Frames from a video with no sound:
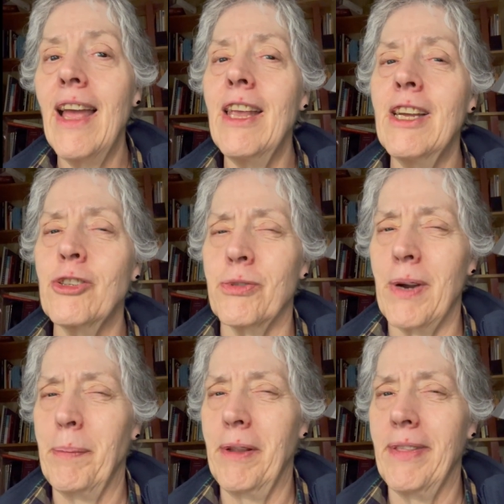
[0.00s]
you
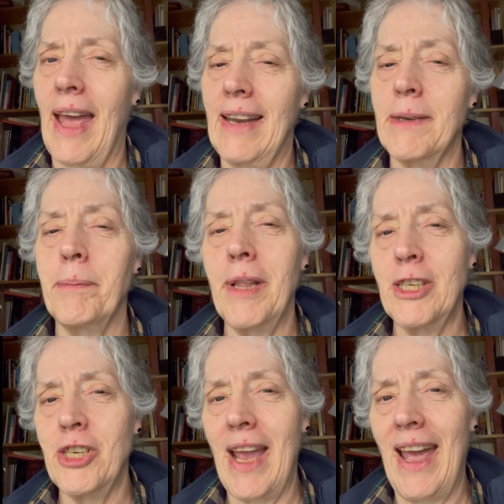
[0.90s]
treble that,
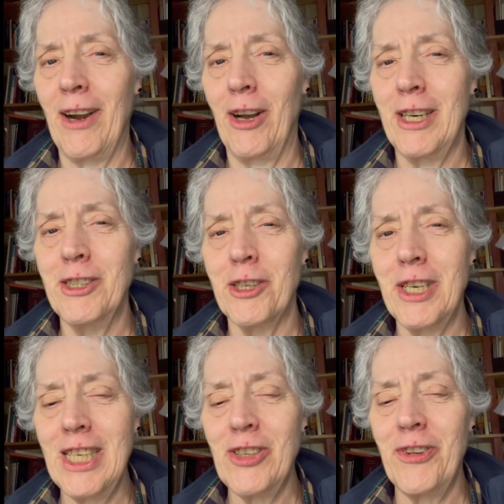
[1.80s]
plus you add on
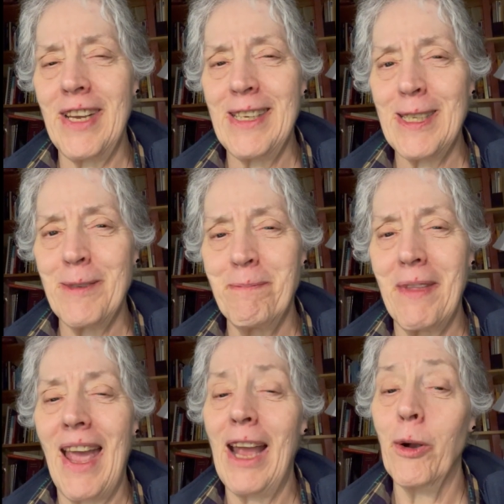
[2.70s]
attorney's fees
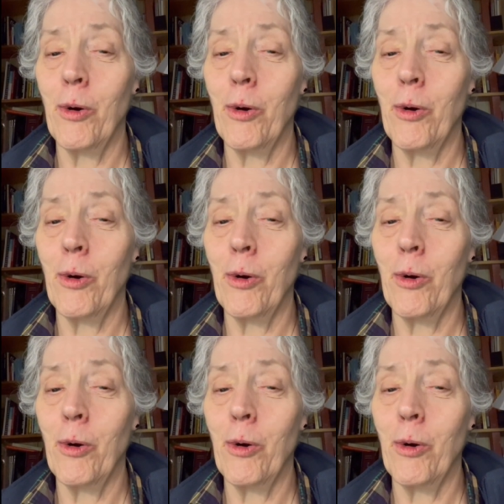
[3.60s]
and